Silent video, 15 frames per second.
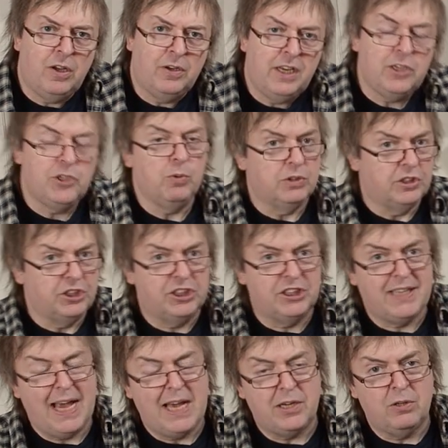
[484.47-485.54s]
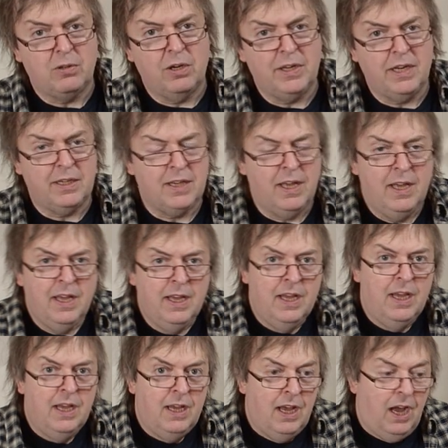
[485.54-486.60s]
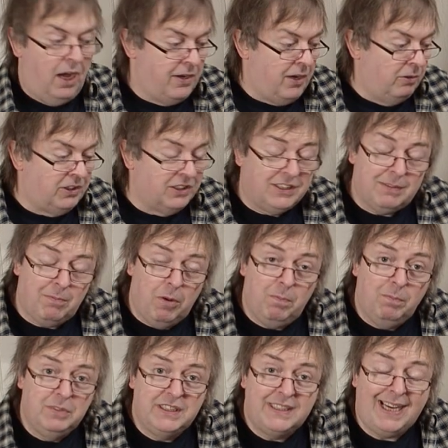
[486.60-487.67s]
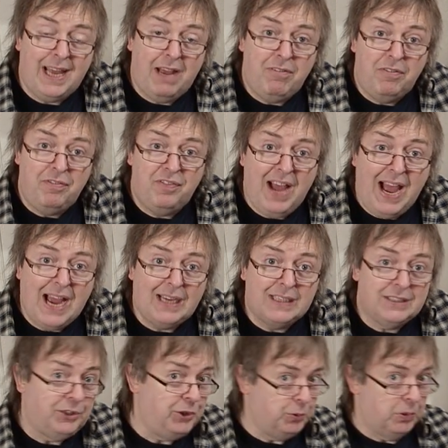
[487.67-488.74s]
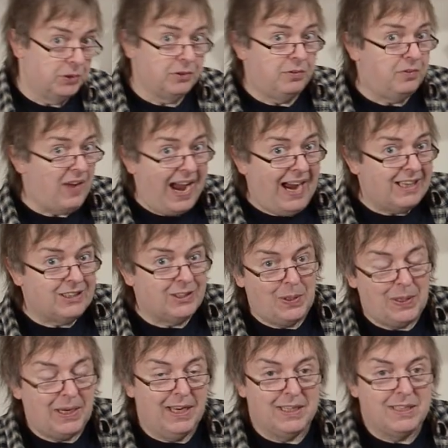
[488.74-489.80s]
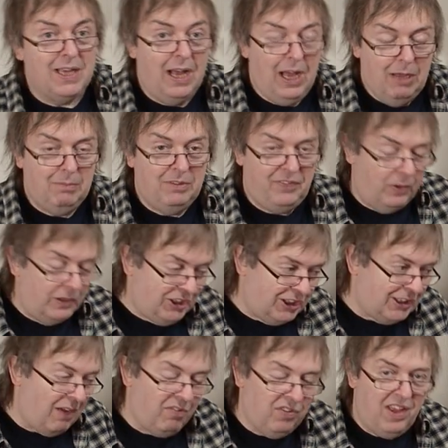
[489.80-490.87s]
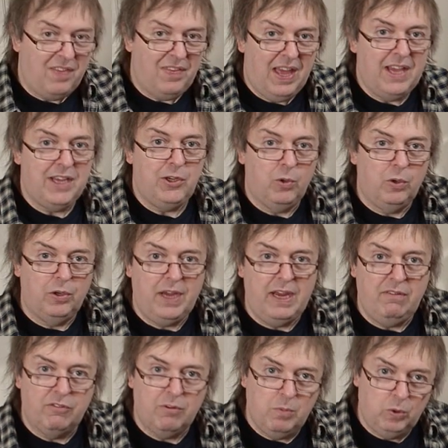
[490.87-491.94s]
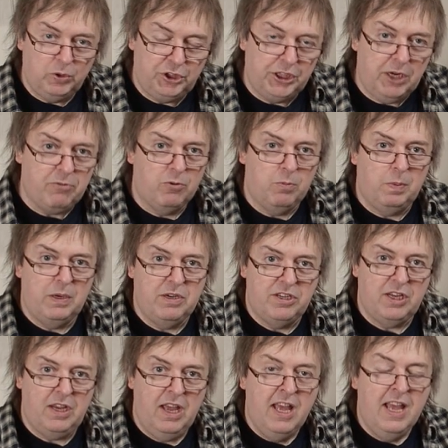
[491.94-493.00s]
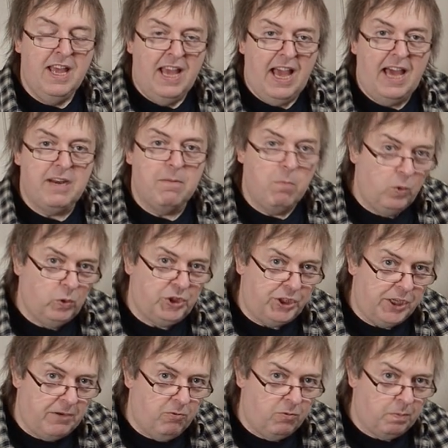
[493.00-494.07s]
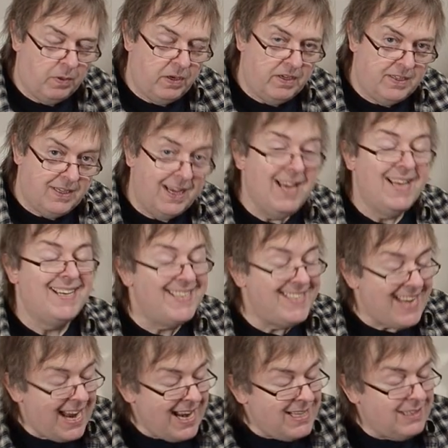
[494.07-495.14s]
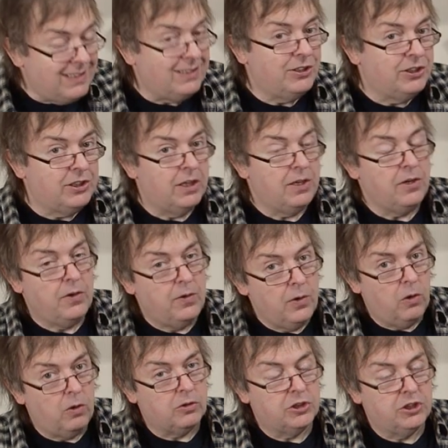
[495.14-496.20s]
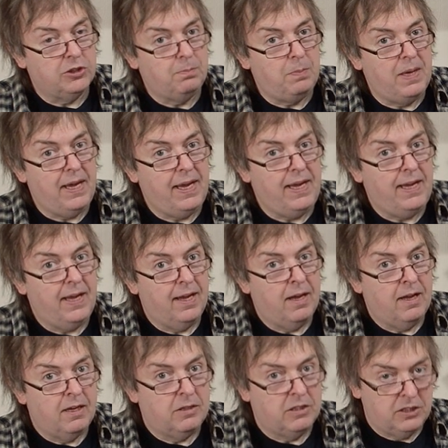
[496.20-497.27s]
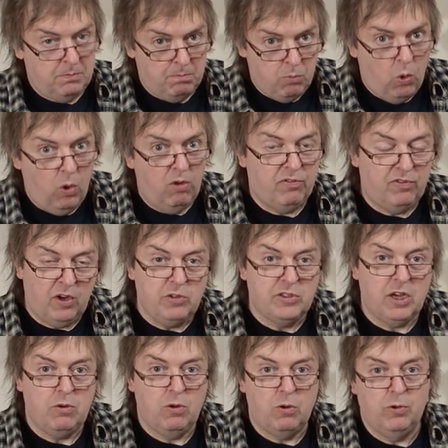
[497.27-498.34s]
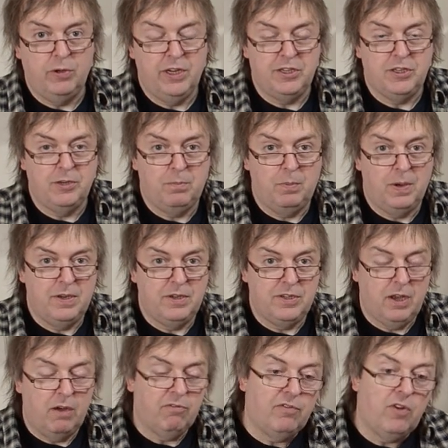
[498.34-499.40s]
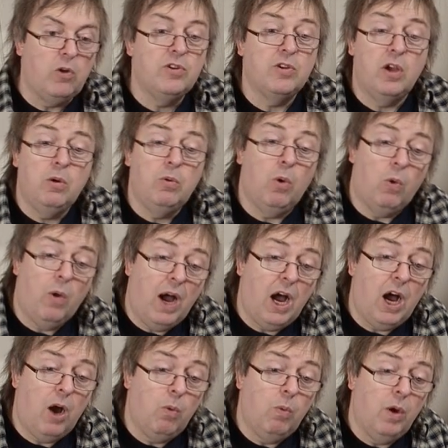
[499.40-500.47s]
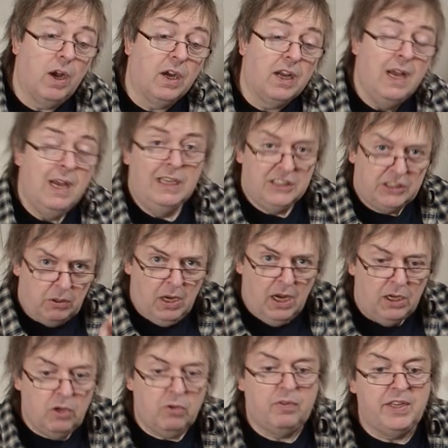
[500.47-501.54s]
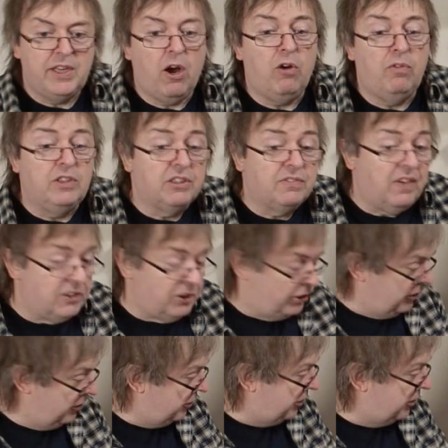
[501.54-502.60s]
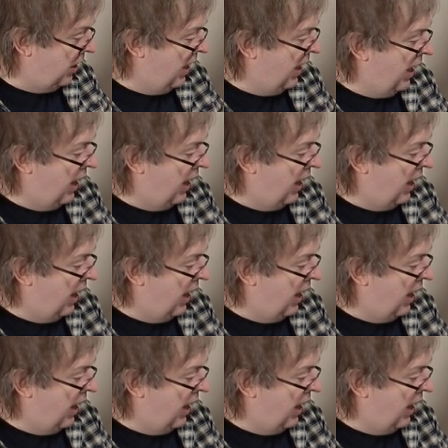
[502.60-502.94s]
on it? Do you want a scanner on it? I noticed some of them still have a fax. Do you want a fax on it? If you want stuff like that, you're looking for a more general printer, and a more general printer tends not to be a more photo-oriented printer, photo or artwork. So look for the office functions.